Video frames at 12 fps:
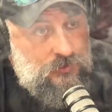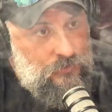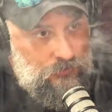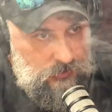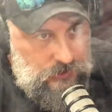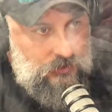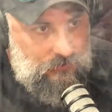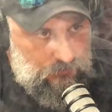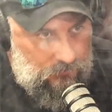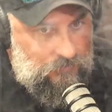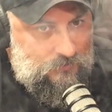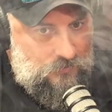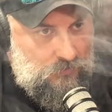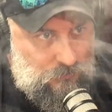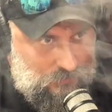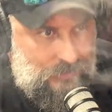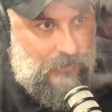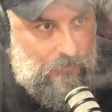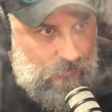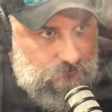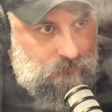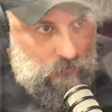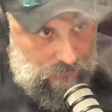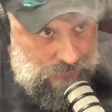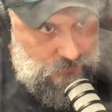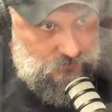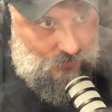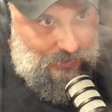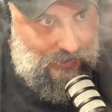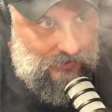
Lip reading: to you prior to the 4th of July.